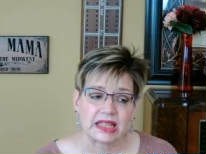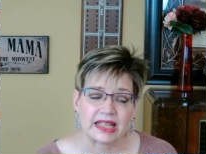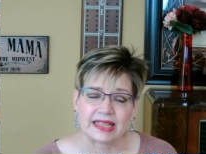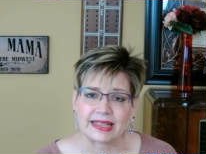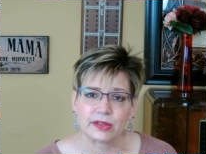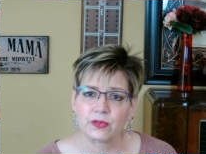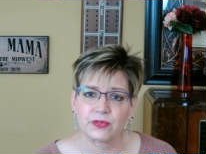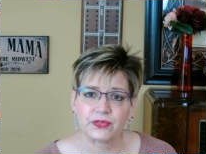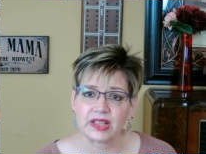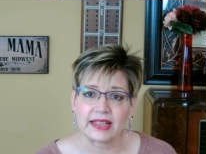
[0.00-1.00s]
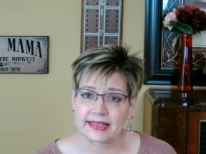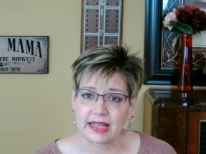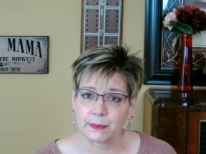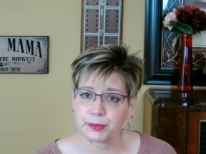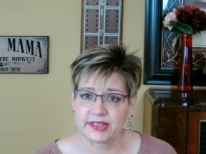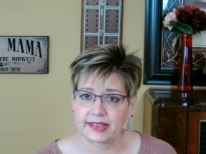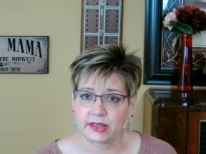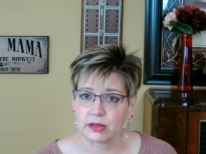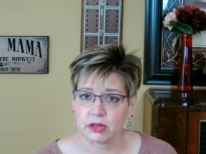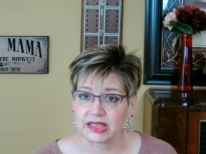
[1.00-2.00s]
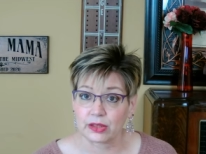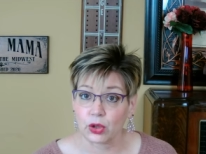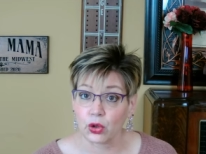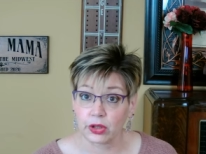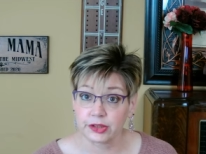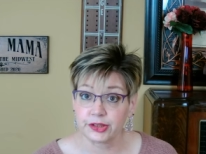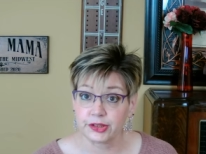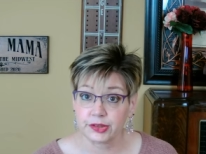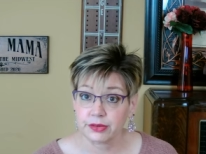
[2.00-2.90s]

and I don't feel like I'm particularly large